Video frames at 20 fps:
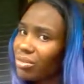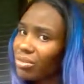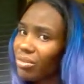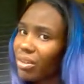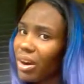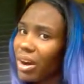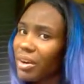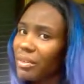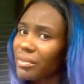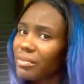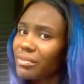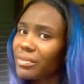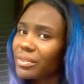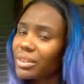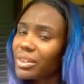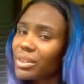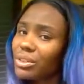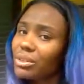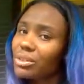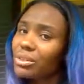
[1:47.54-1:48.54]
rough, a
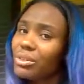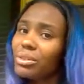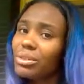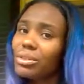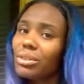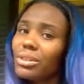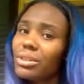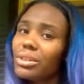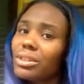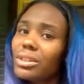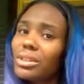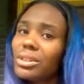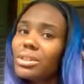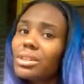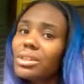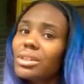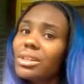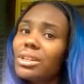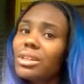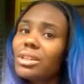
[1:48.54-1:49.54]
little
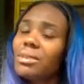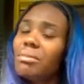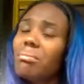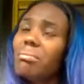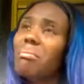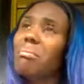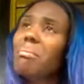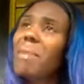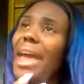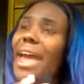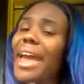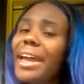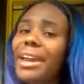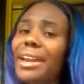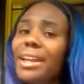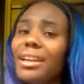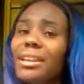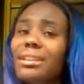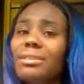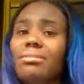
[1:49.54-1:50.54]

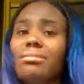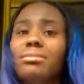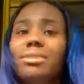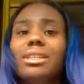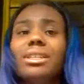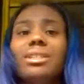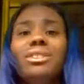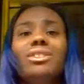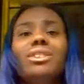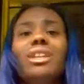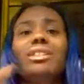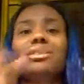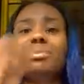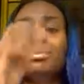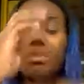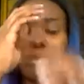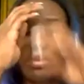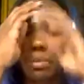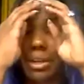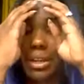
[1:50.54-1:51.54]
matted, because you're not
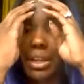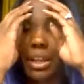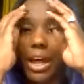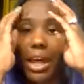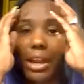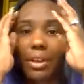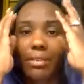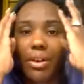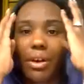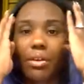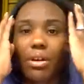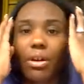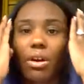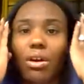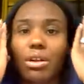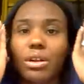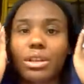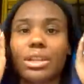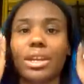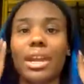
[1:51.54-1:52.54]
supposed to put a lot of
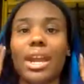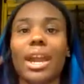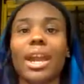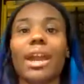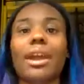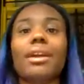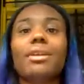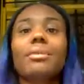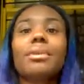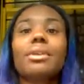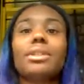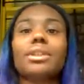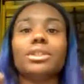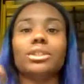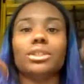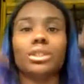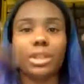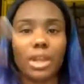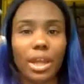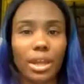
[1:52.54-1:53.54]
alcohol in your hair, whether
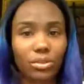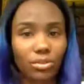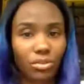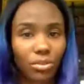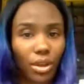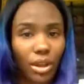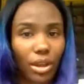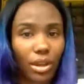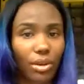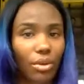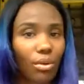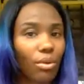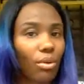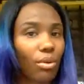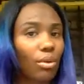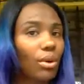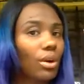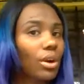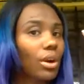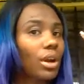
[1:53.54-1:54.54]
it's your natural hair
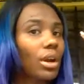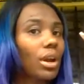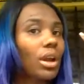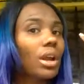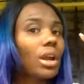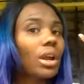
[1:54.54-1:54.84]
or